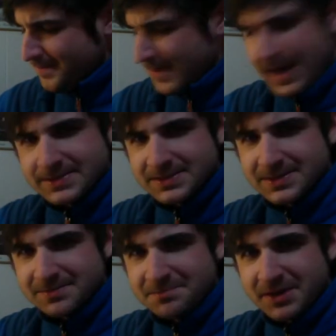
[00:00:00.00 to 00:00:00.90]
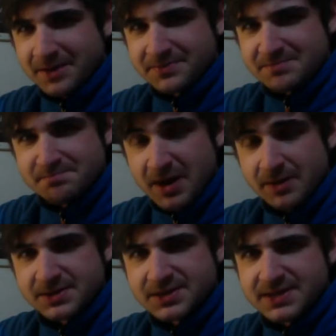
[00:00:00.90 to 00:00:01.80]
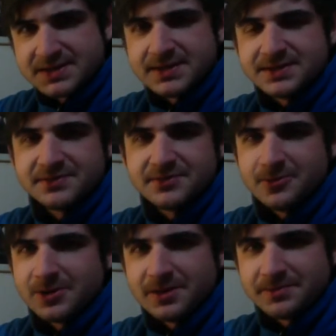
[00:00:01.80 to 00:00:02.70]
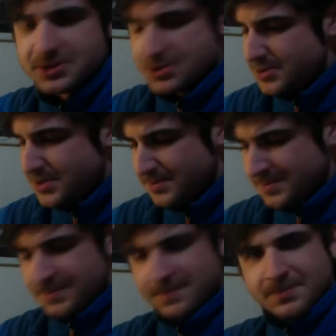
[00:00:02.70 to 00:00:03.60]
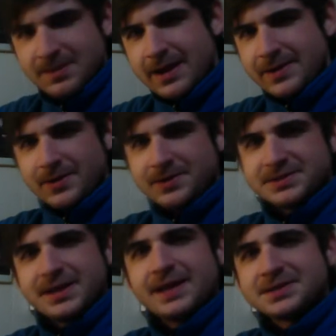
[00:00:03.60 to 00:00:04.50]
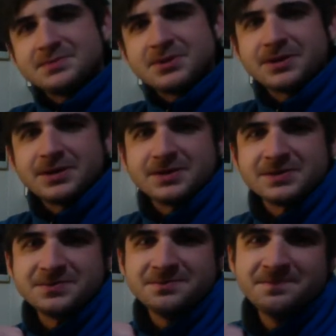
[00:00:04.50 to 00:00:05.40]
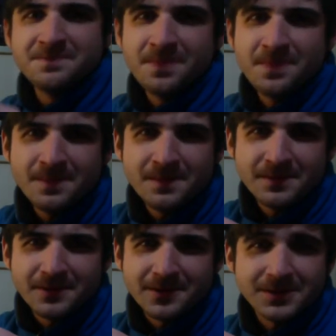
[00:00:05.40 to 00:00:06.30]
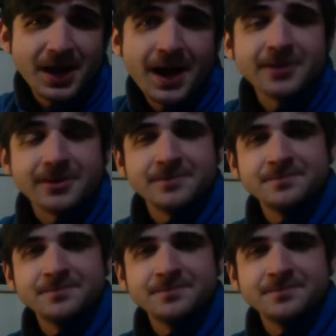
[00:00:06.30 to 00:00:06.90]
had to pick up some bare necessities, if you will, up the street. I noticed they had some cookies. They were a dollar.